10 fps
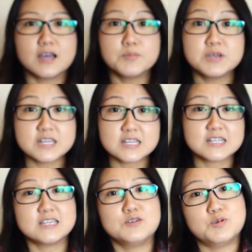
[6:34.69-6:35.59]

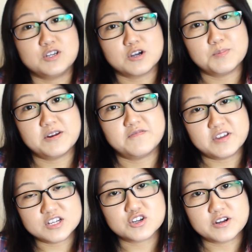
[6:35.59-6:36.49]
Immediately when you come out of
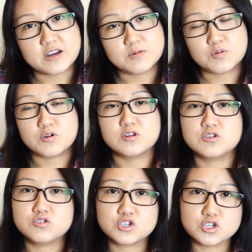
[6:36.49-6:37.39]
Incheon Airport,
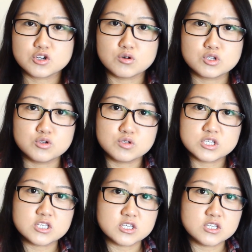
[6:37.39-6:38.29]
you should go to
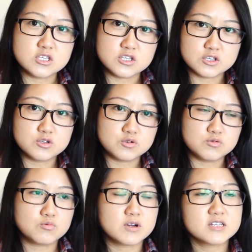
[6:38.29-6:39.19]
CU.
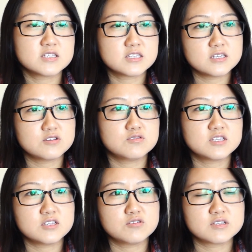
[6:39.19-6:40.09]
What is CU?
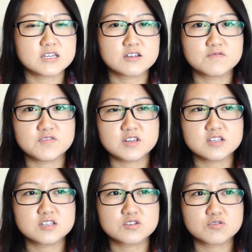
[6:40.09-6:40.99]
CU is like a
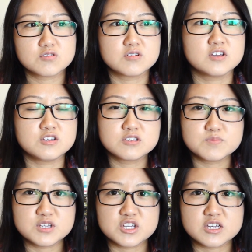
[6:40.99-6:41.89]
convenience store. It used to
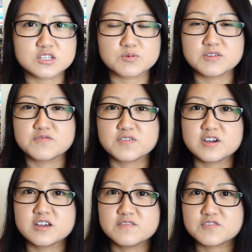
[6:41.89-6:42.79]
be
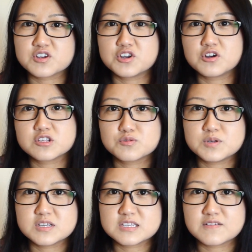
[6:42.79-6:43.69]
GS25. It could also
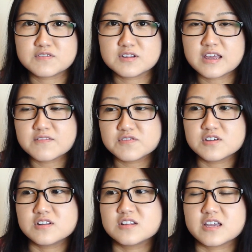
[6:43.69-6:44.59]
be a
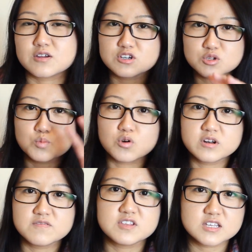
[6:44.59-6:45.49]
7-Eleven, like just one
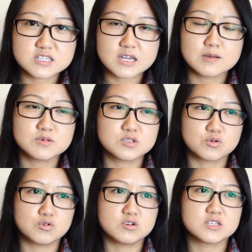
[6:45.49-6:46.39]
of these type
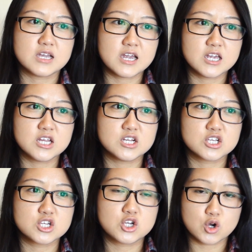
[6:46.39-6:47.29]
stores. And
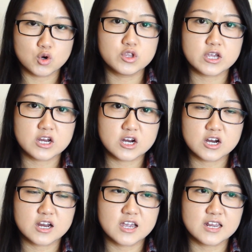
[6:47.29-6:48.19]
go
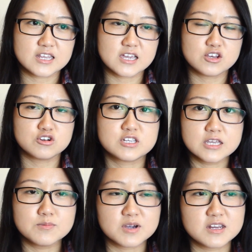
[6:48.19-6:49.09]
there and get
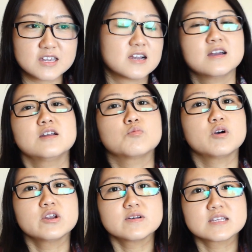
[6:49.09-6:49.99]
T-Money card.
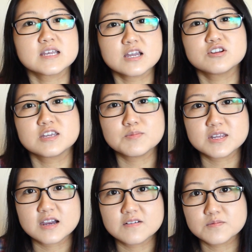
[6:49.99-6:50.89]
Why do I say get your
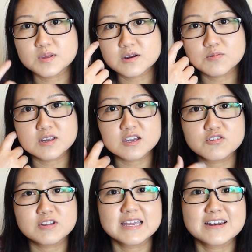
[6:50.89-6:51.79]
T-Money card from there when you could
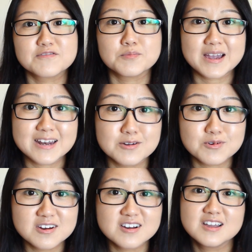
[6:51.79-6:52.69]
really get it from
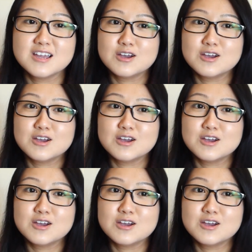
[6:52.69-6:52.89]
anywhere?